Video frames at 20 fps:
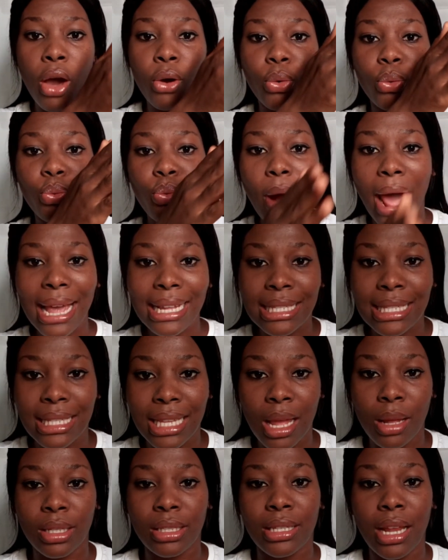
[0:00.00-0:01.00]
Write
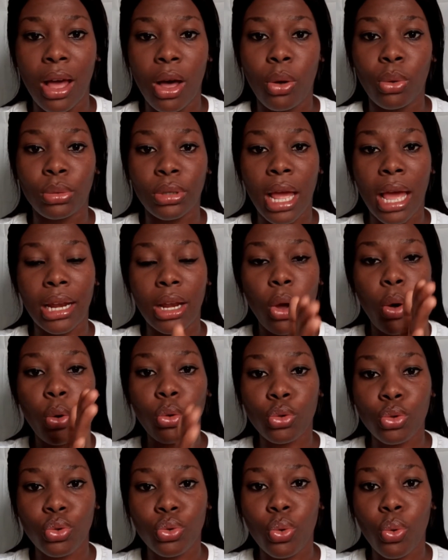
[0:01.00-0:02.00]
them down, and
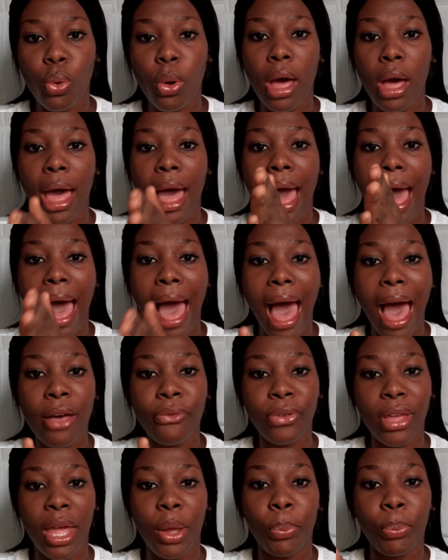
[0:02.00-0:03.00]
also
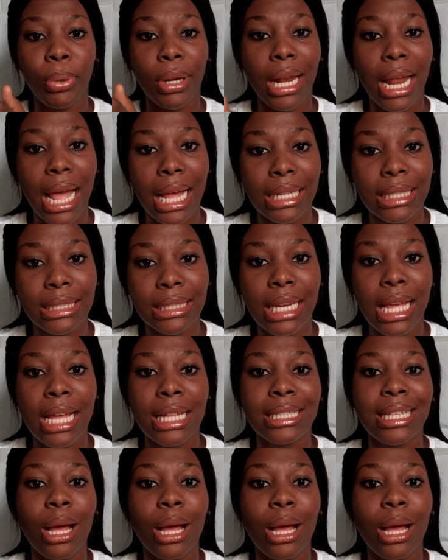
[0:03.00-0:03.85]
have a plan